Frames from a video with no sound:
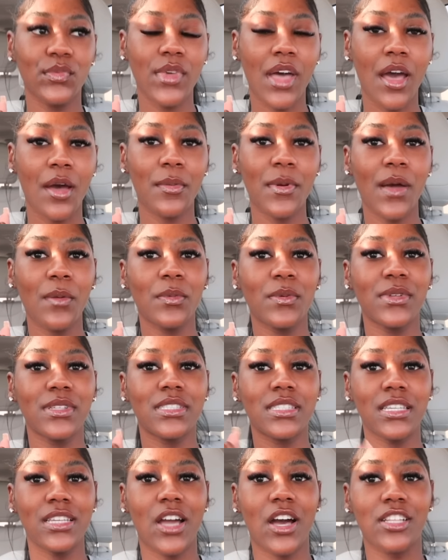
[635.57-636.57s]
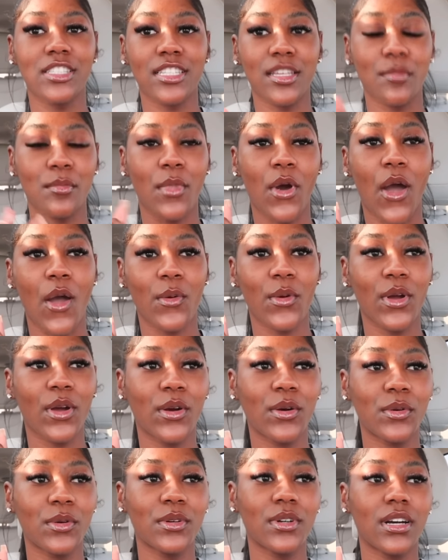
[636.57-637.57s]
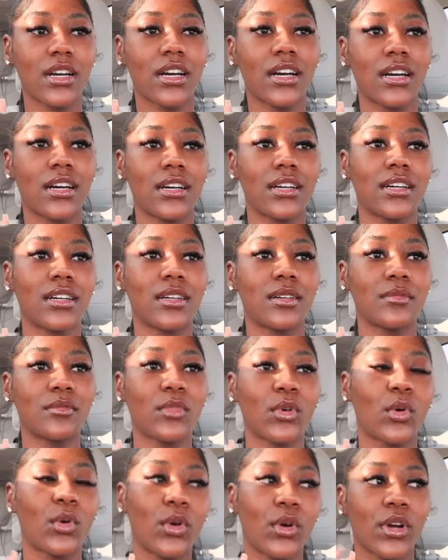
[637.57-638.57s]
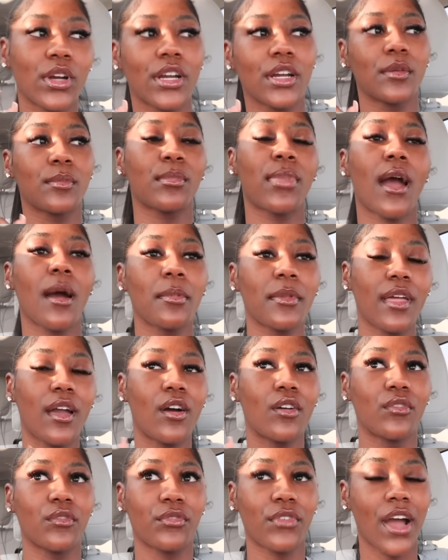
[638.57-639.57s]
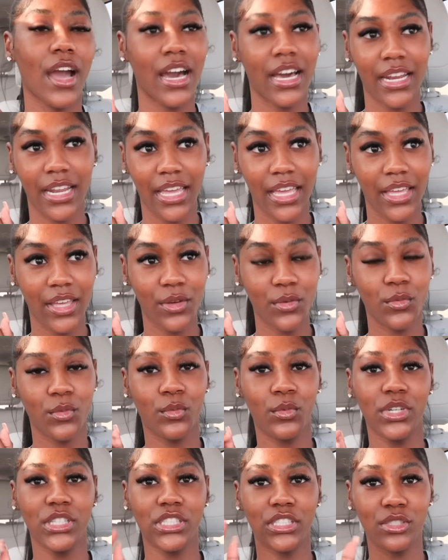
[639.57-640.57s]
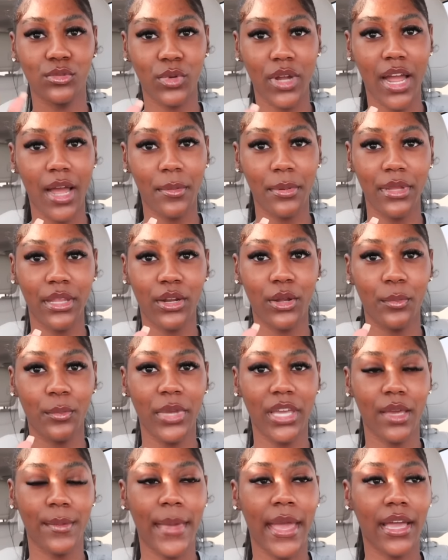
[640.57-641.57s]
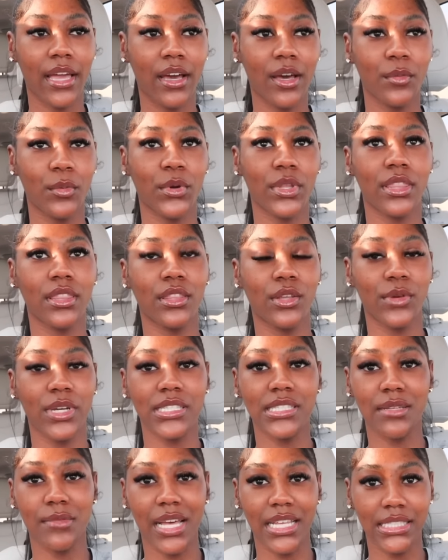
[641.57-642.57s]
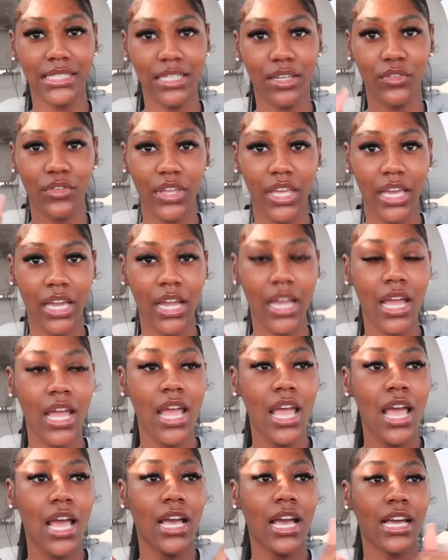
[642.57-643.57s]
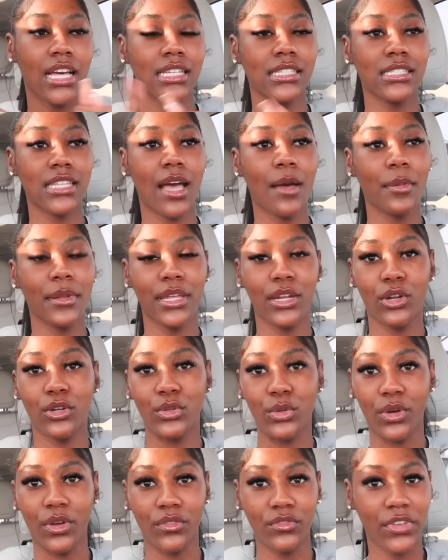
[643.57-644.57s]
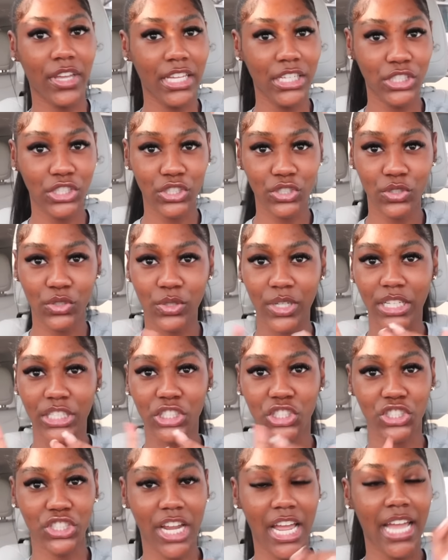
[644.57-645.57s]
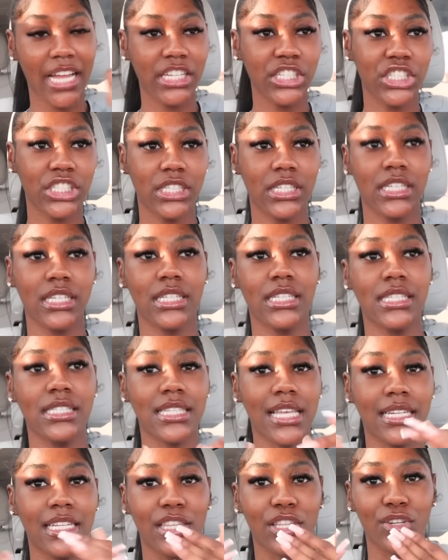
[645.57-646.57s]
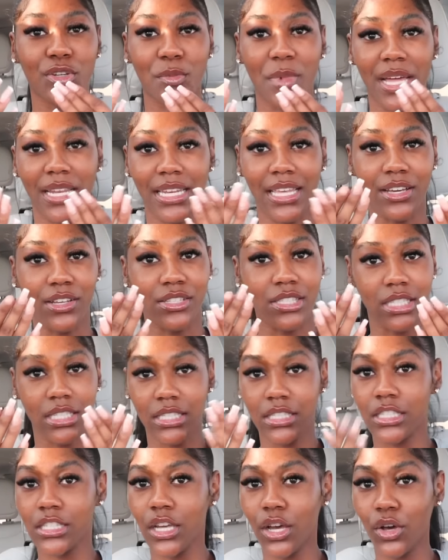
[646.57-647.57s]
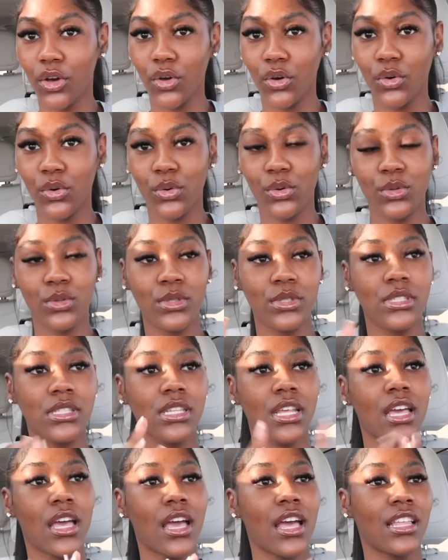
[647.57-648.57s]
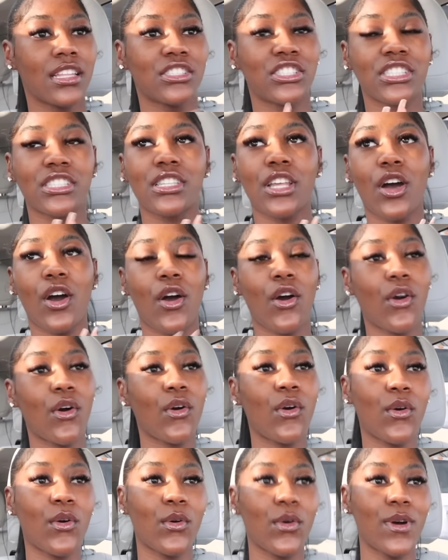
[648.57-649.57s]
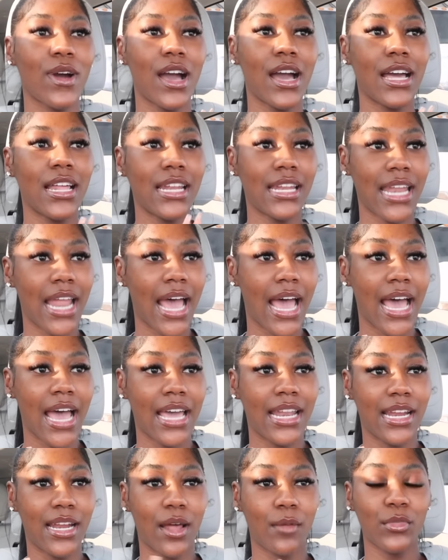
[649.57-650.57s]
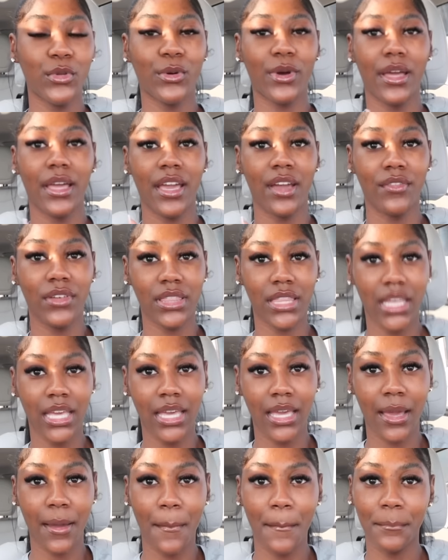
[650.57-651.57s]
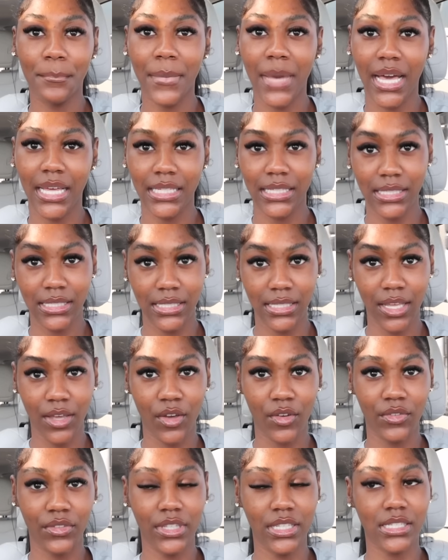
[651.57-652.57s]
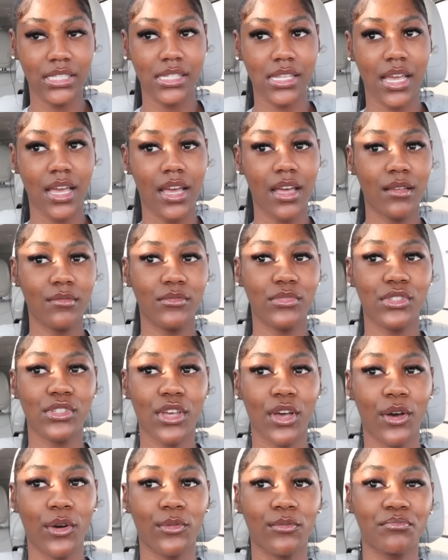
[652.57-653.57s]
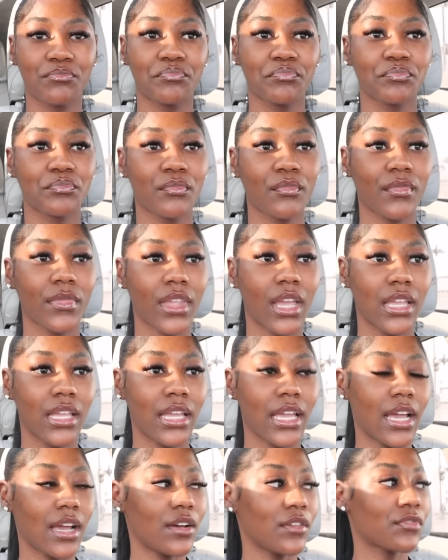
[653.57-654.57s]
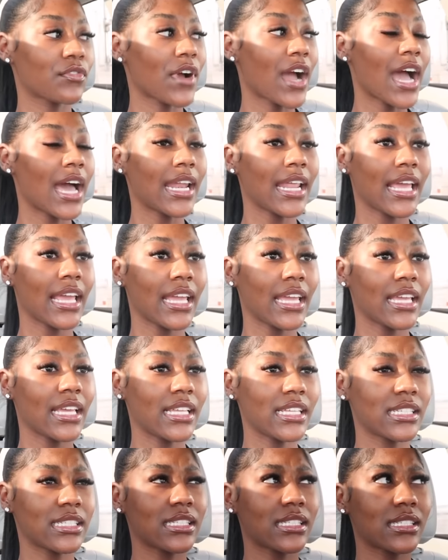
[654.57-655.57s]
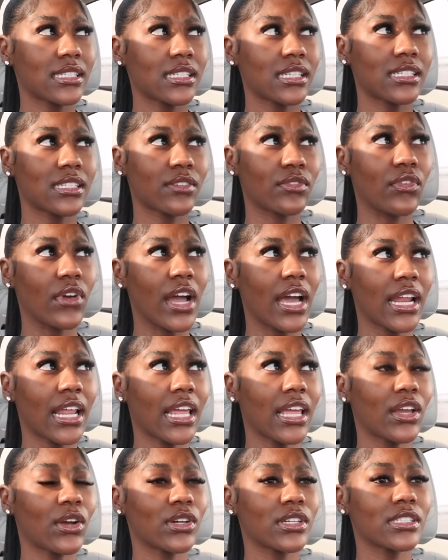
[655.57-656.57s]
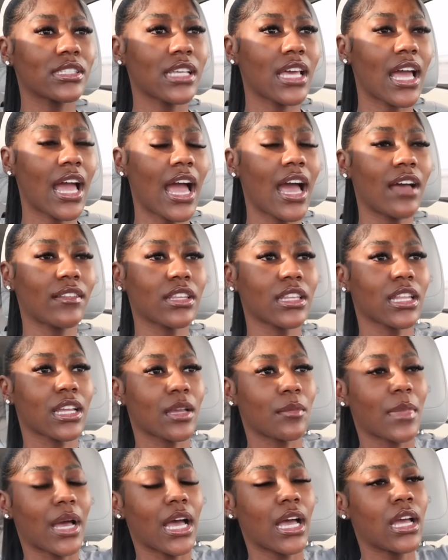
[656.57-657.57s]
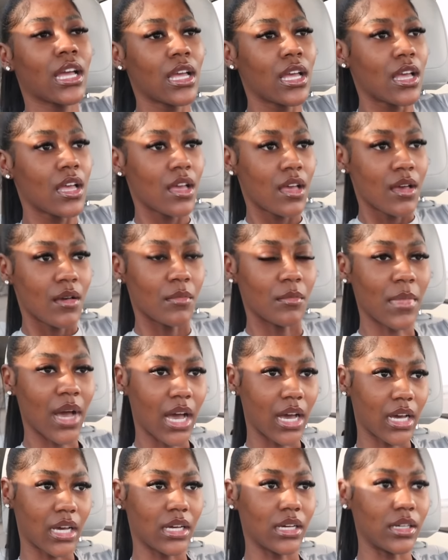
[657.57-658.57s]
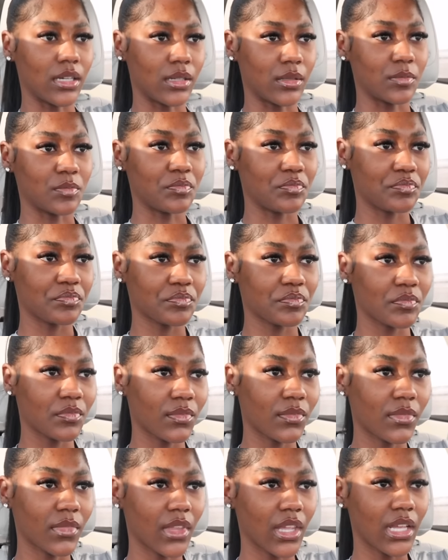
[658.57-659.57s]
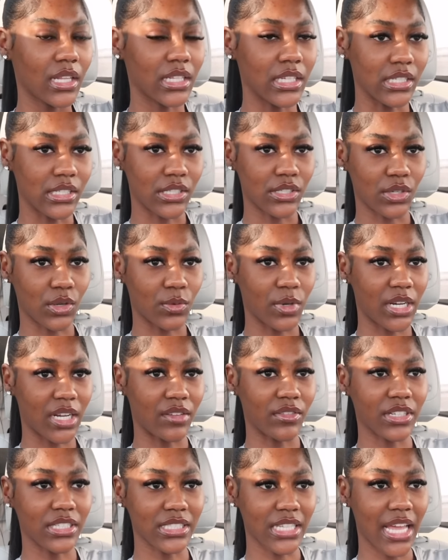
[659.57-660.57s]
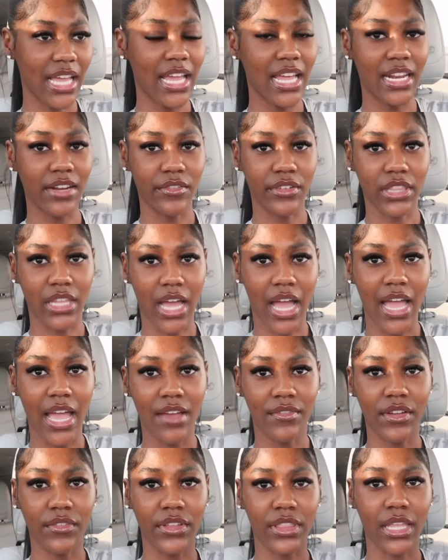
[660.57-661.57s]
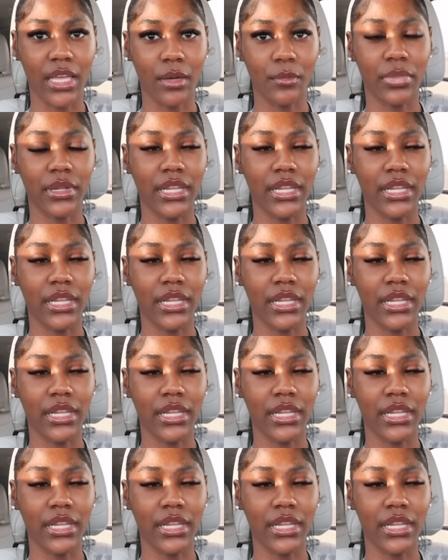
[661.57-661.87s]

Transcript: i'll probably see y'all tomorrow um, or probably on friday which is where i plan on picking back up with the rest of my self-care because i plan on doing facial extractions i need to do my nails and toes just the whole nine and i'm doing everything myself this time so yeah friday is is it friday or is it, i have to look at my my um list or whatever because I had every I have everything